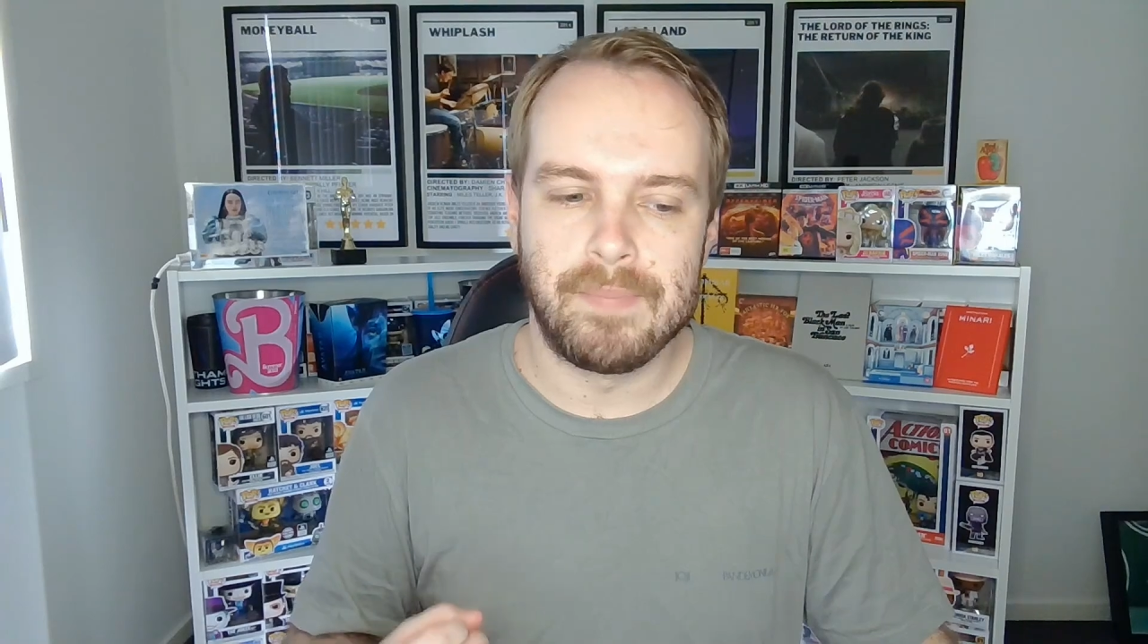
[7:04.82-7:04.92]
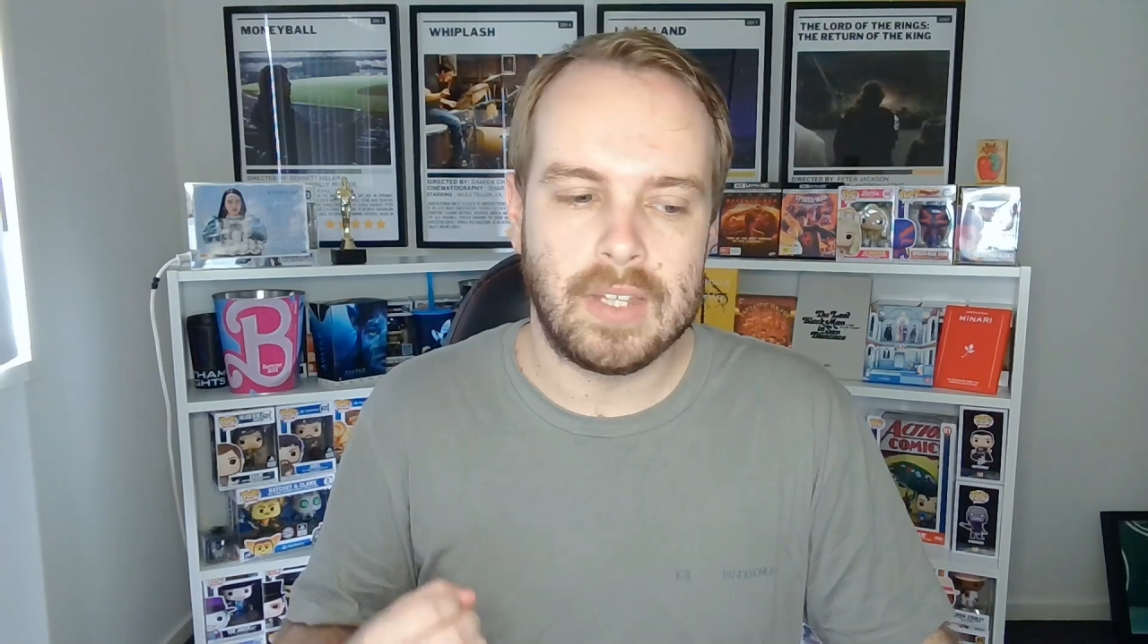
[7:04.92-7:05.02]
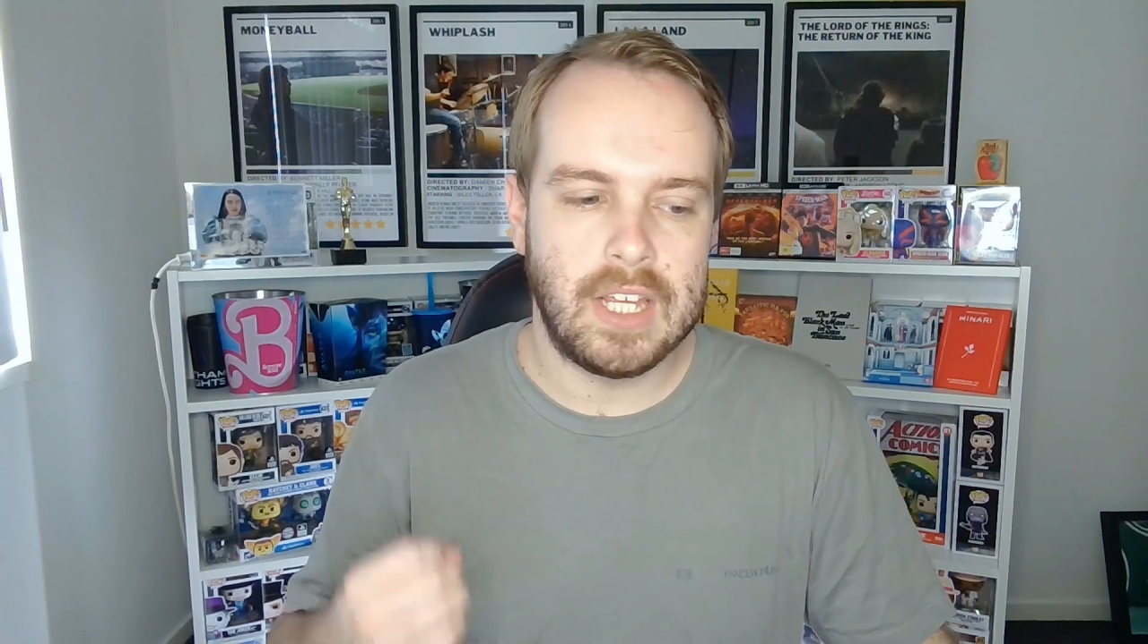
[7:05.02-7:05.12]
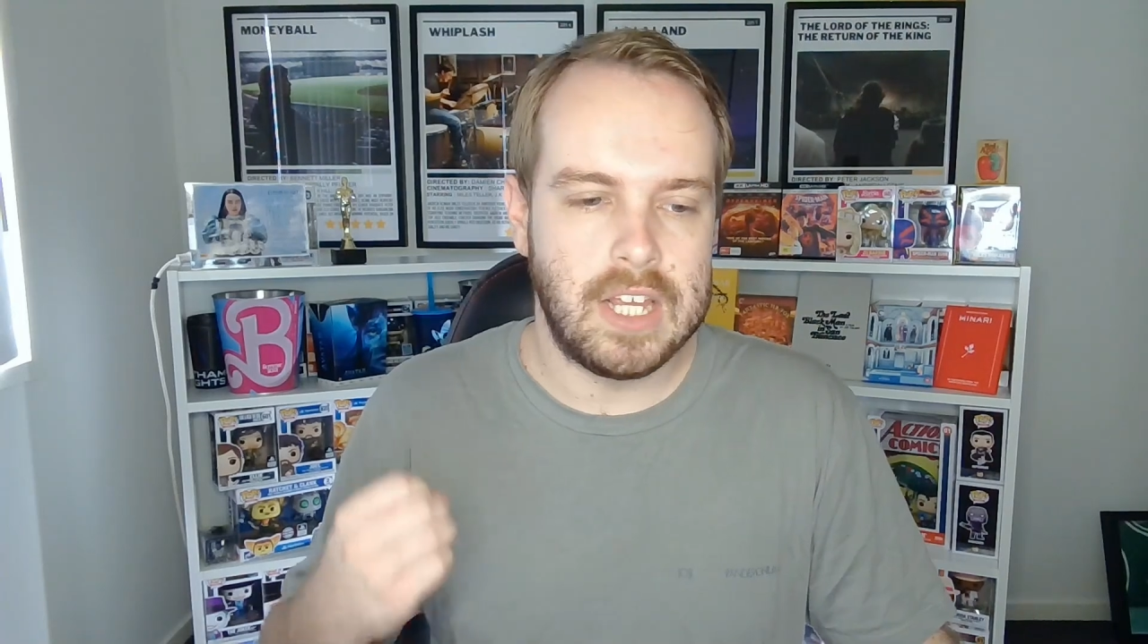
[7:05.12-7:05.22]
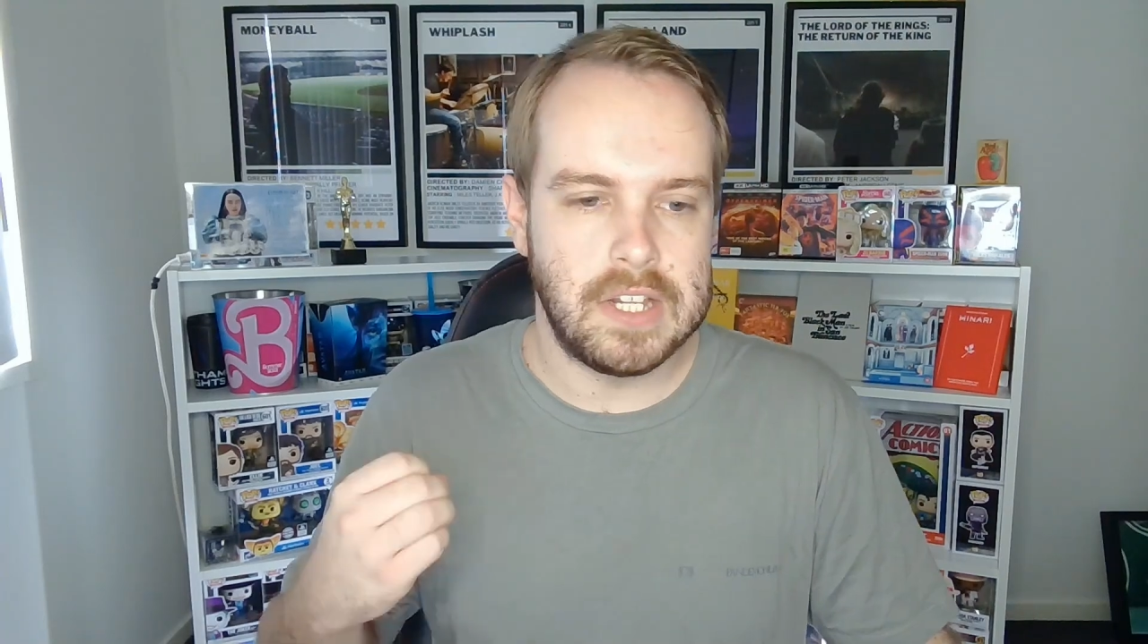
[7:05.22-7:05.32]

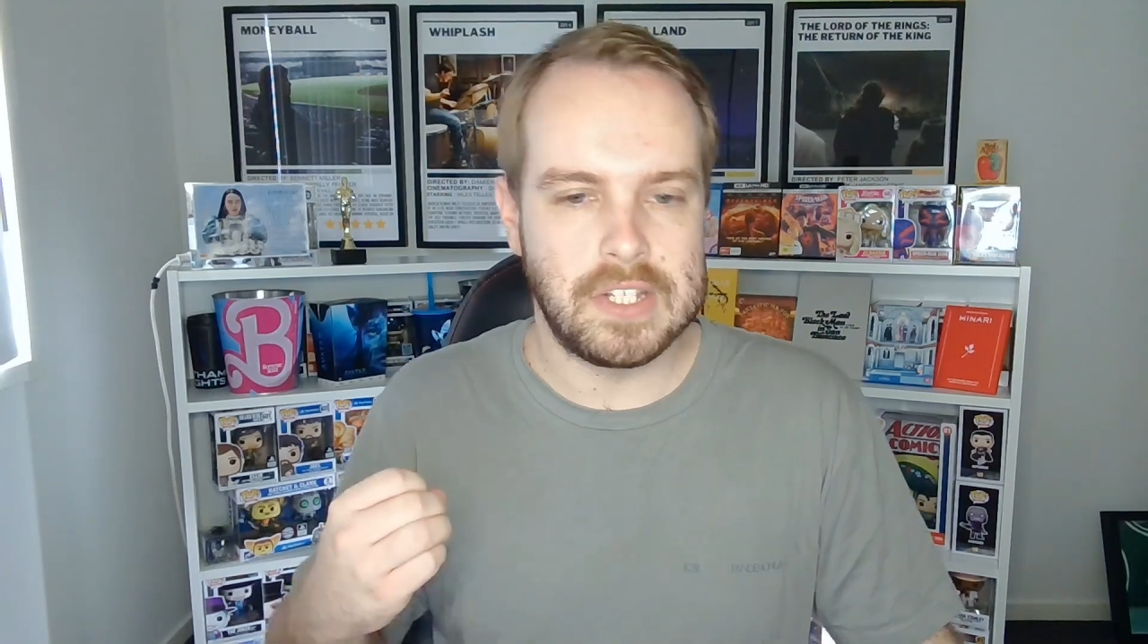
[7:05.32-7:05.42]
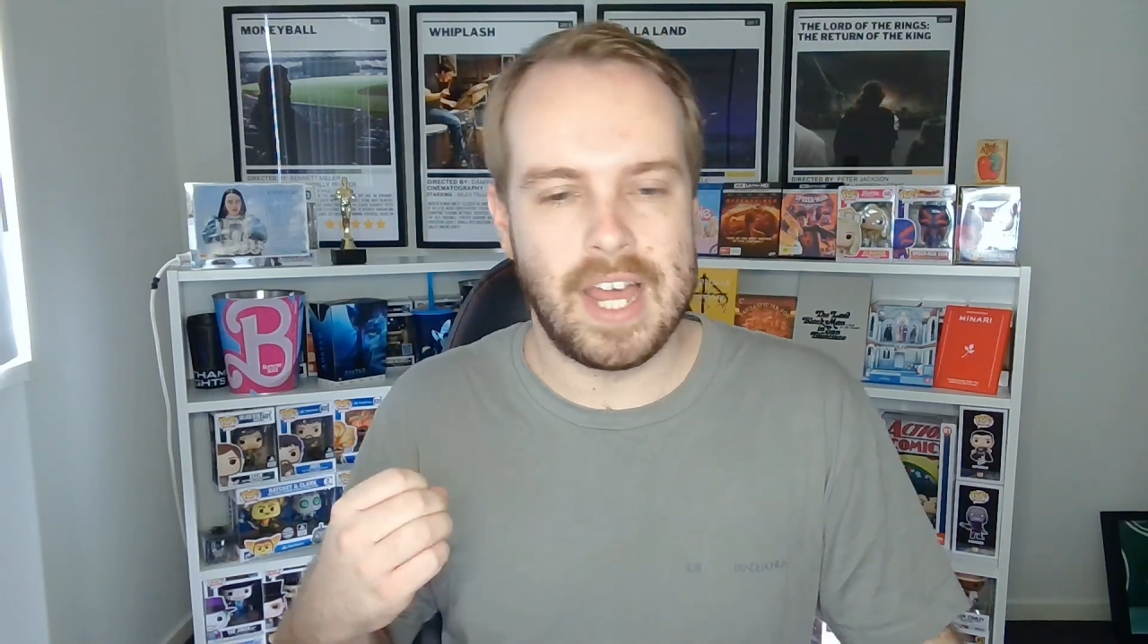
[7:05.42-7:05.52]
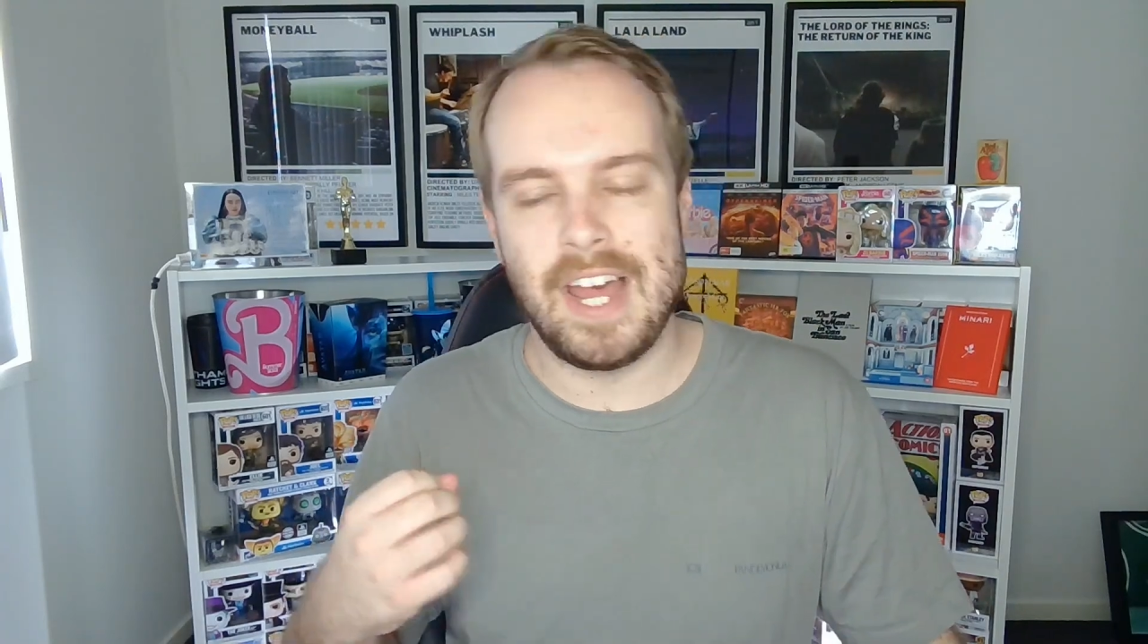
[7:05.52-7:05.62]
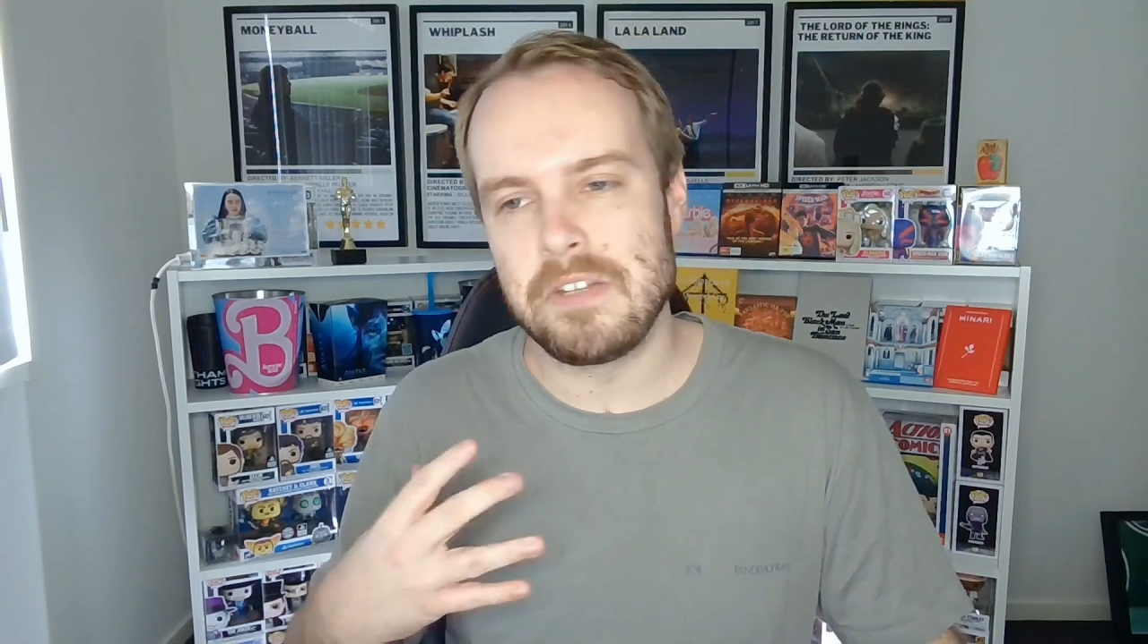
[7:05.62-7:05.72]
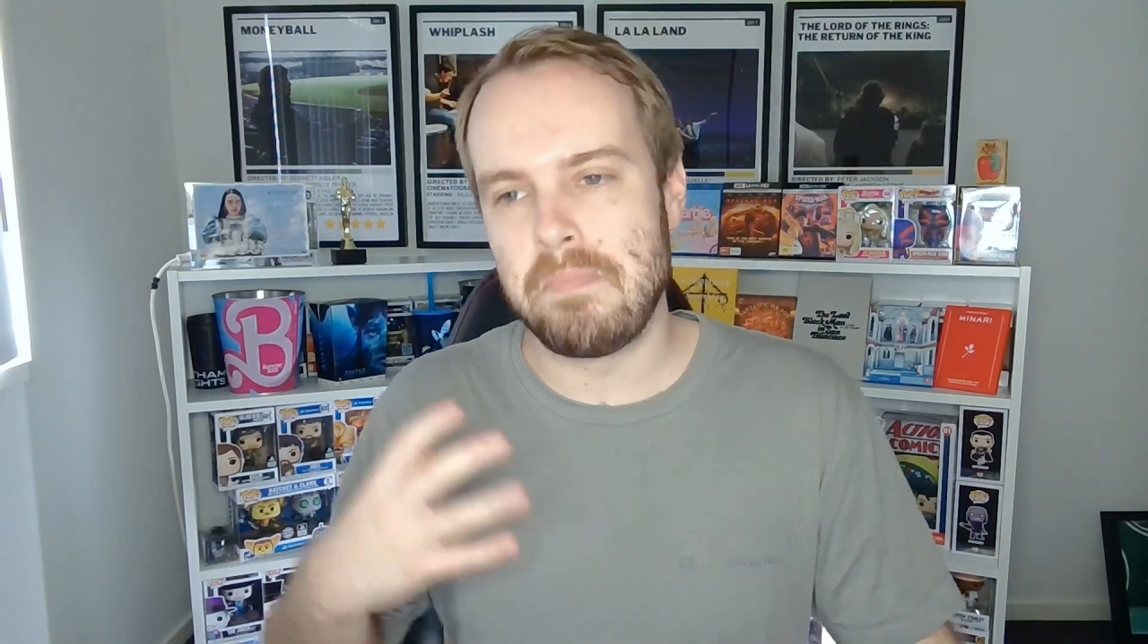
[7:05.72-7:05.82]
is
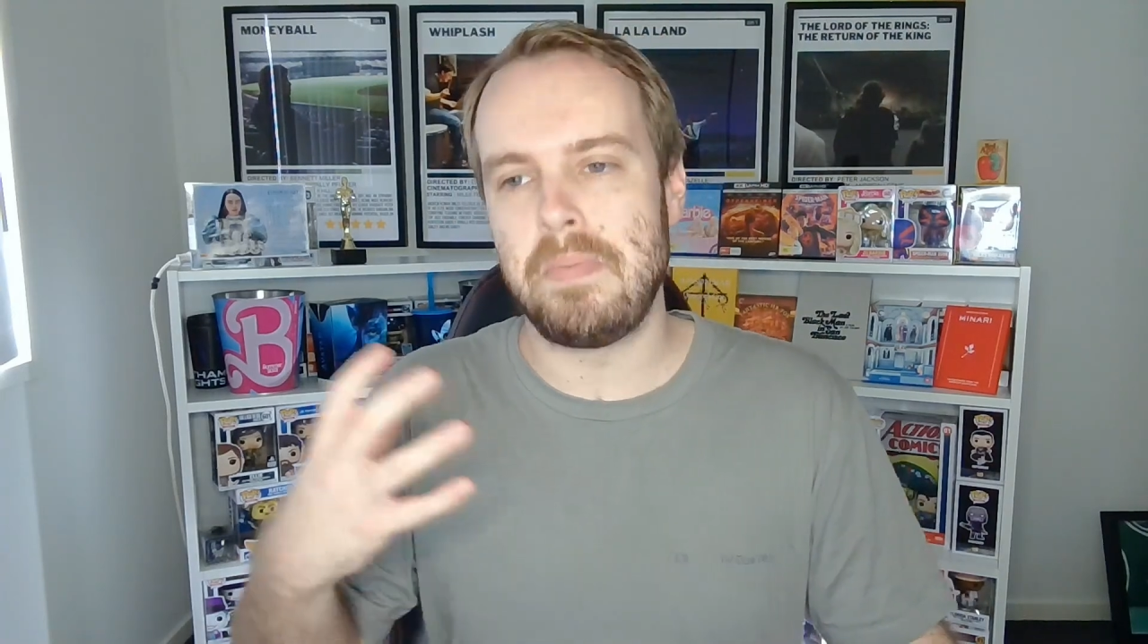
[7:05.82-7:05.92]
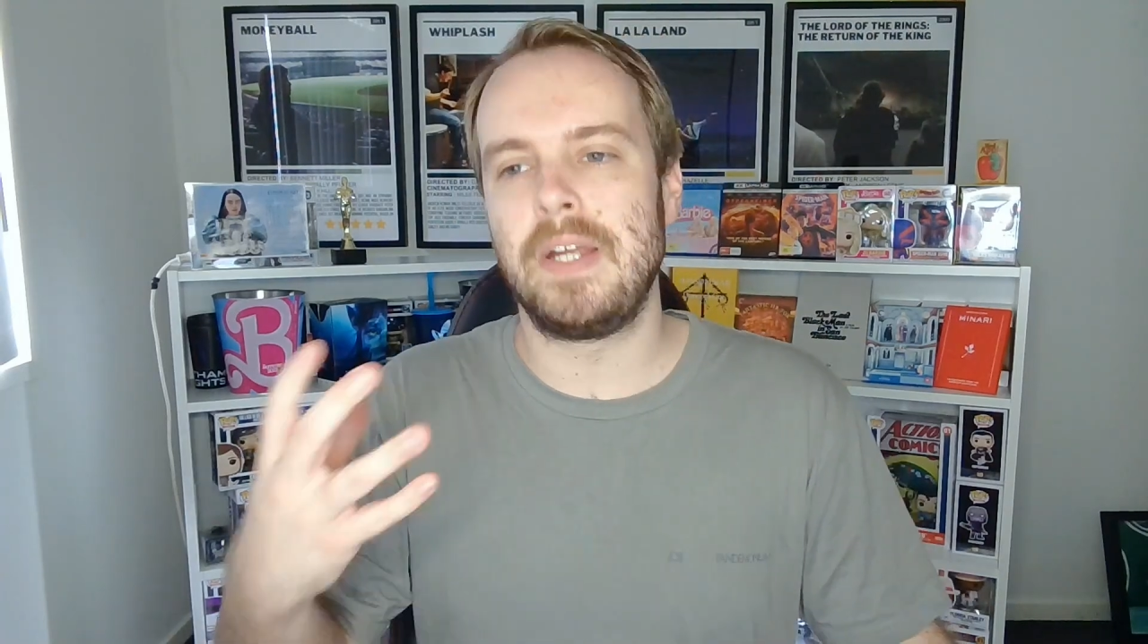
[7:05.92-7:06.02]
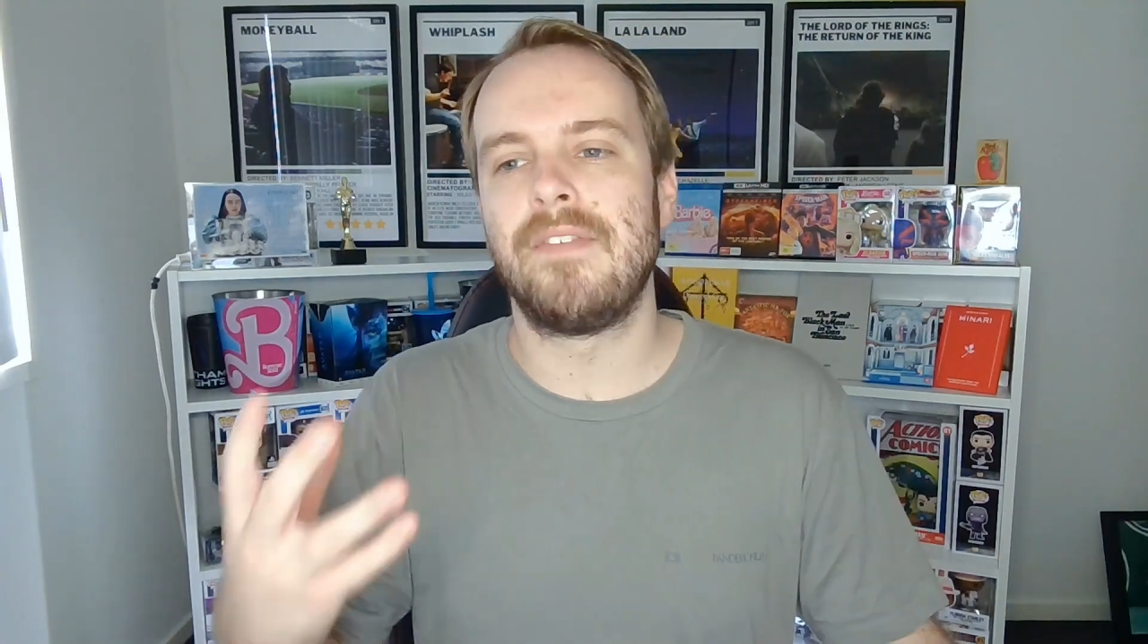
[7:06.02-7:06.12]
as big of